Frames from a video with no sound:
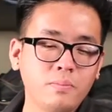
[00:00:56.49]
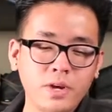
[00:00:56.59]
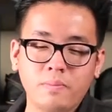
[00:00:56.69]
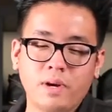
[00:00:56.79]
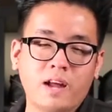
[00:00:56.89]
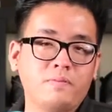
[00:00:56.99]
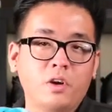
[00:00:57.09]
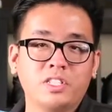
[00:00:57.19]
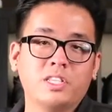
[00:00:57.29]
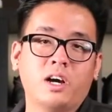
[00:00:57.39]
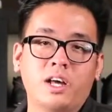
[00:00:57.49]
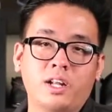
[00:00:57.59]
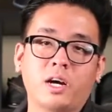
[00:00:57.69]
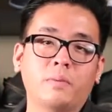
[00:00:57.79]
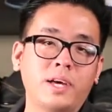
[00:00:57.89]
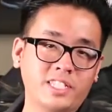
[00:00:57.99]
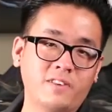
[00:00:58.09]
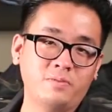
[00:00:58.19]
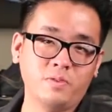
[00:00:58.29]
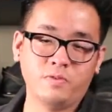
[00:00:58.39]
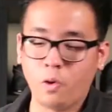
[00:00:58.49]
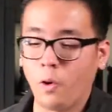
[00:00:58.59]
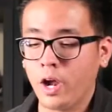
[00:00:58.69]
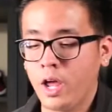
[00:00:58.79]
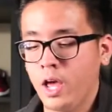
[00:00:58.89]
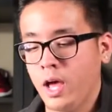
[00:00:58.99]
print, but I've noticed it on a couple N7s before.